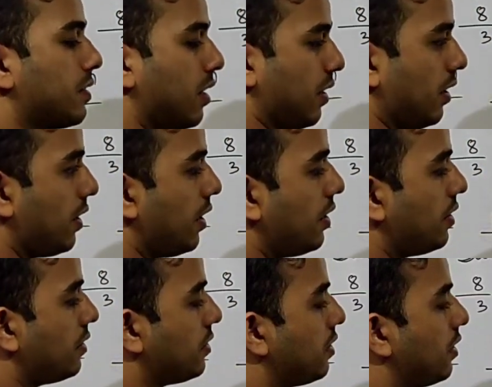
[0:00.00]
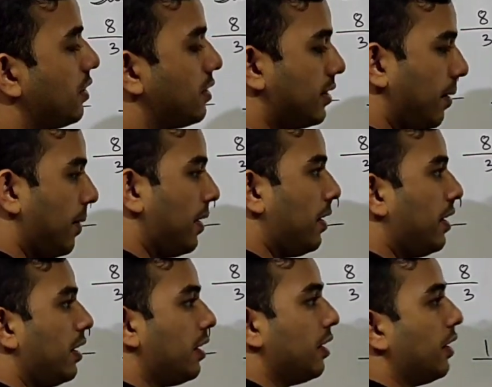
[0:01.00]
39 is
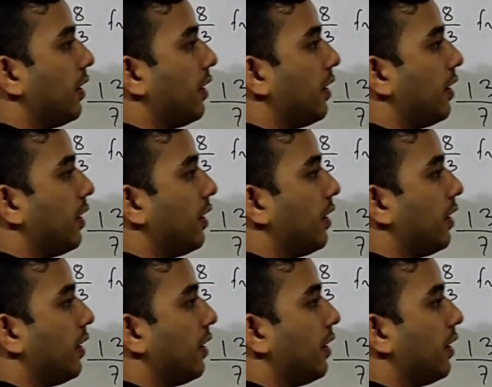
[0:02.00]
17.